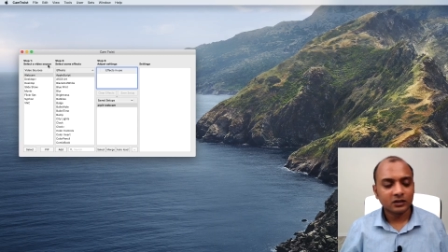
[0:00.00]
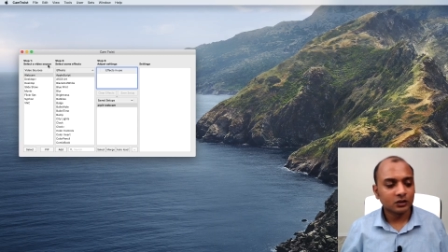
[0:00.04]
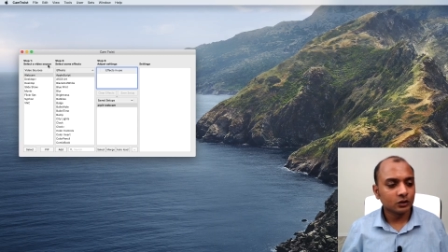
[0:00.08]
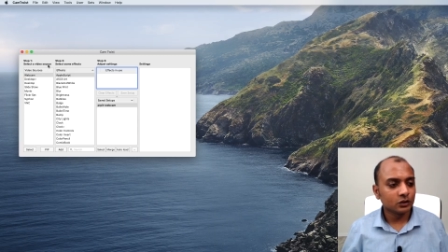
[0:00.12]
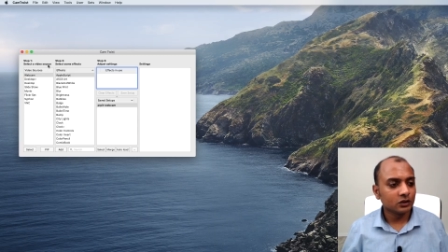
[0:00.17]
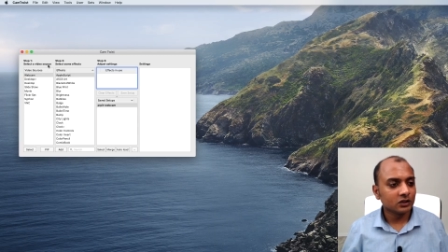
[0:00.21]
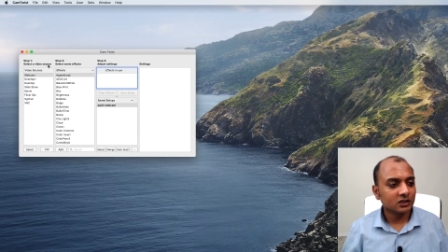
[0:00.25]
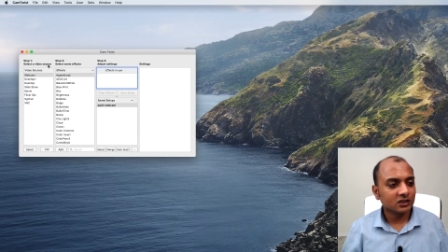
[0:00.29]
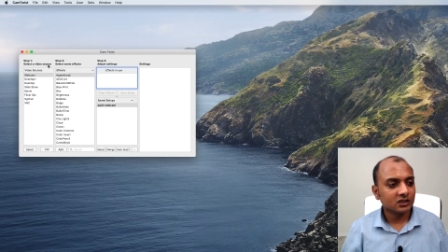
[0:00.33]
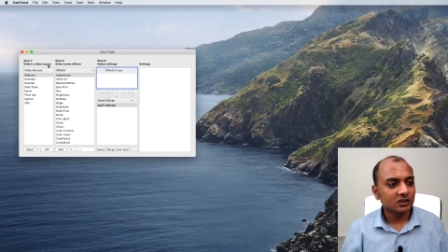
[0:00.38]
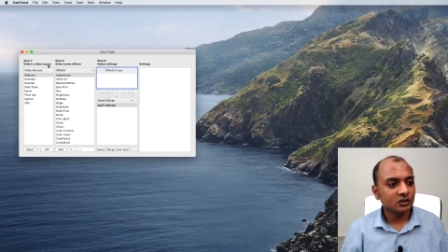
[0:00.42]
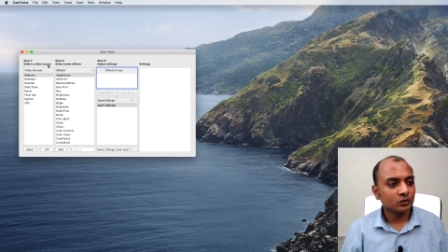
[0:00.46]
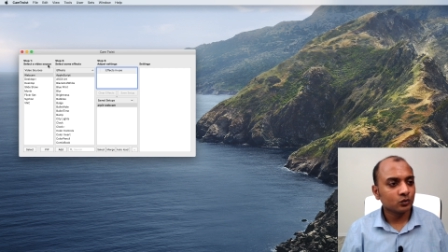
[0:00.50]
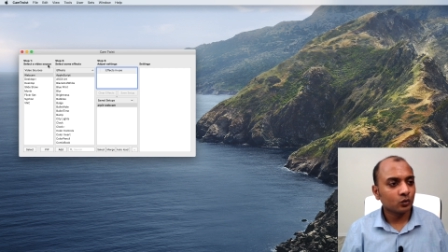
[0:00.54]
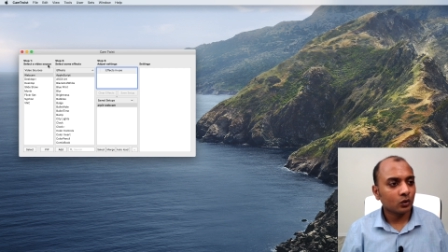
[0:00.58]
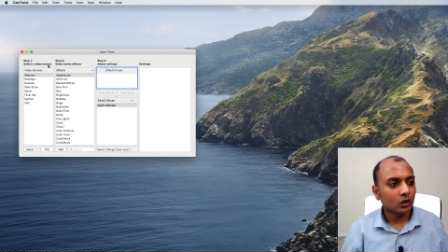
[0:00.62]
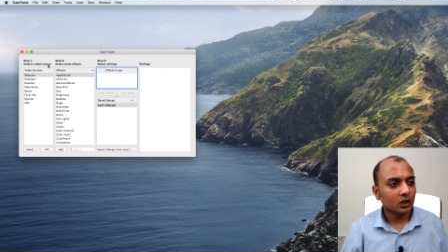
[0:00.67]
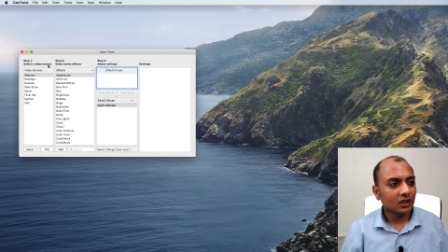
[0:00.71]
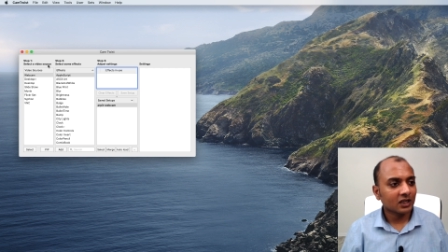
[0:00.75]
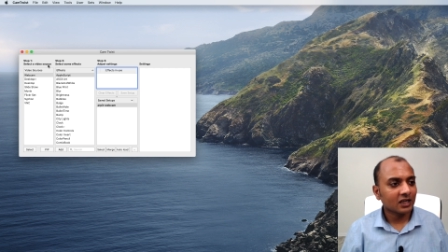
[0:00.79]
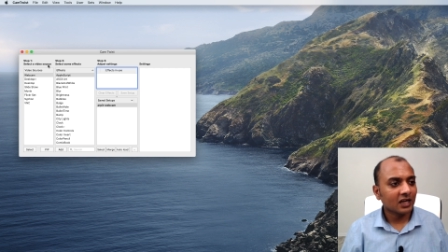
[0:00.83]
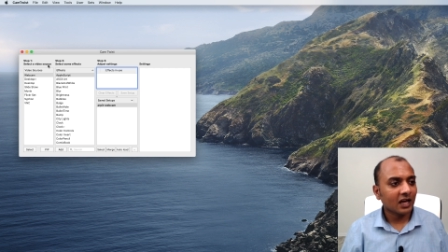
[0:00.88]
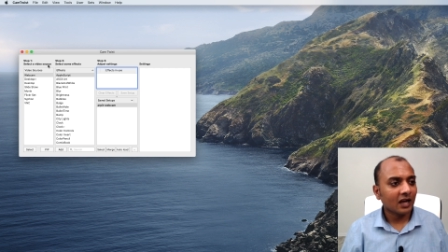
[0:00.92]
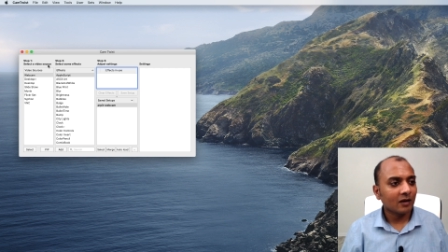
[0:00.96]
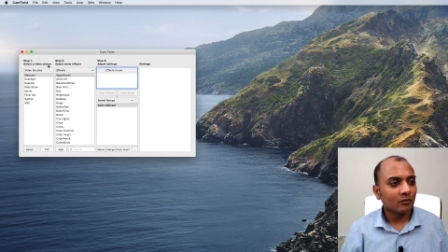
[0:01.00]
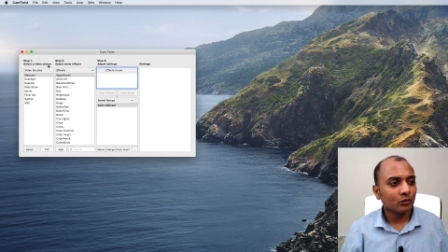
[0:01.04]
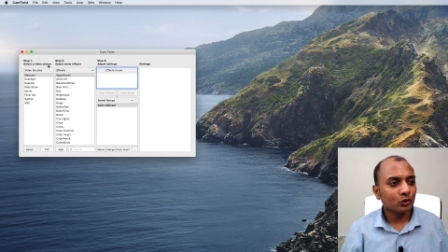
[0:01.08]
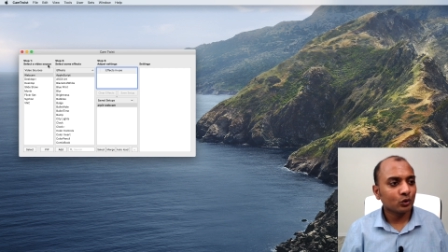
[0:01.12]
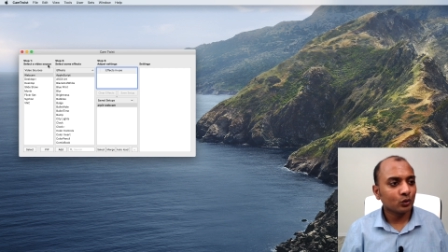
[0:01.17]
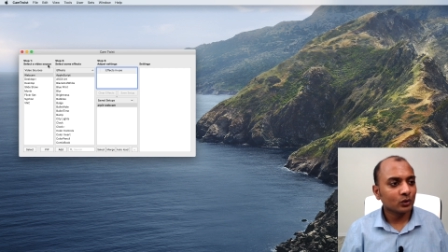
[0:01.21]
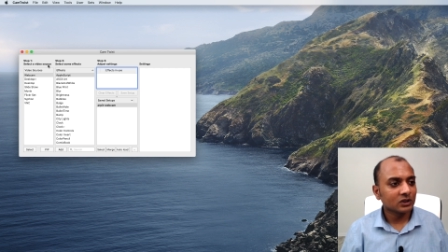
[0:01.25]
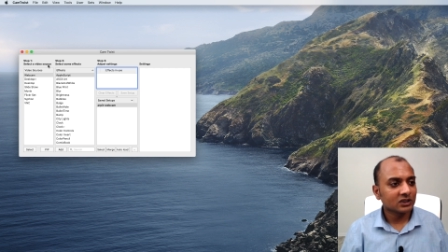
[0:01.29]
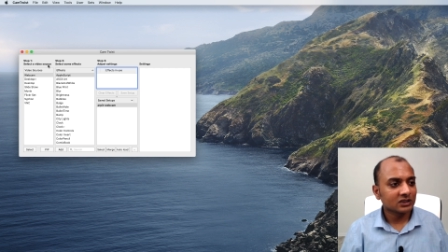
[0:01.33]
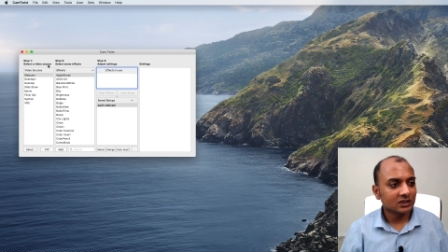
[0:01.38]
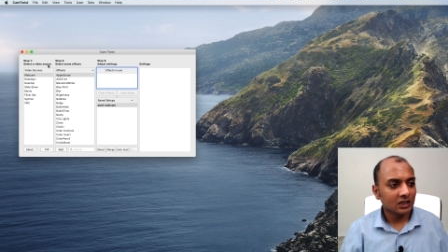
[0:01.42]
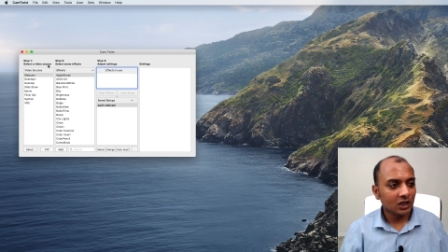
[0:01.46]
this is what
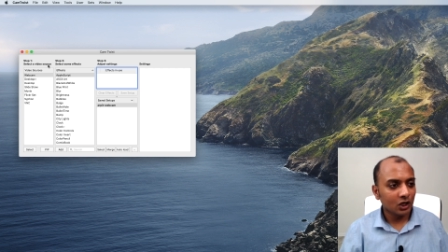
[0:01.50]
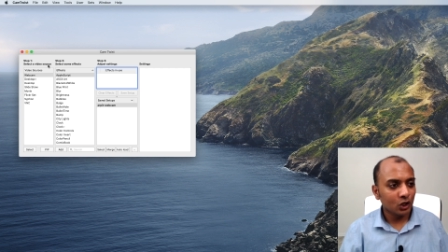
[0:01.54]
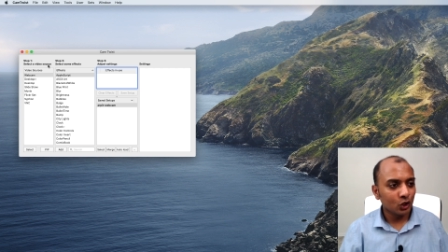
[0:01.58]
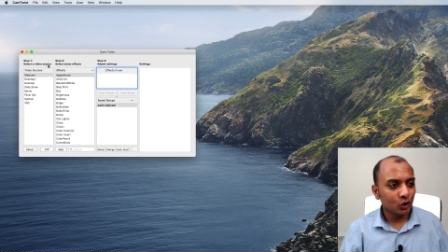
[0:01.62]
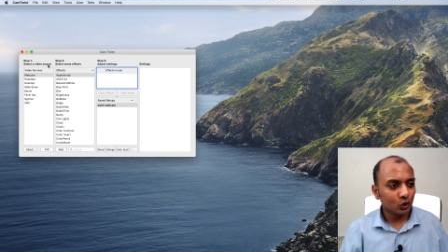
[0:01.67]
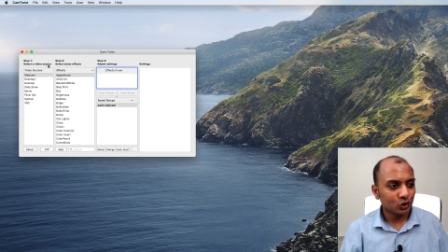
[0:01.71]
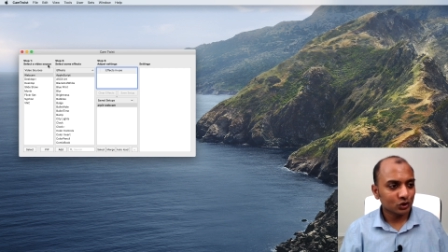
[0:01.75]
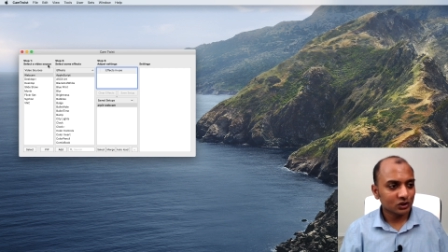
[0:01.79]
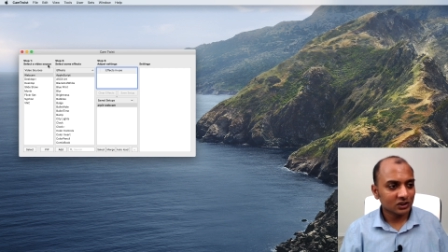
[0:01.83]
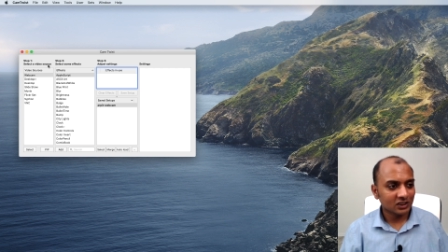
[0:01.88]
CamTwist looks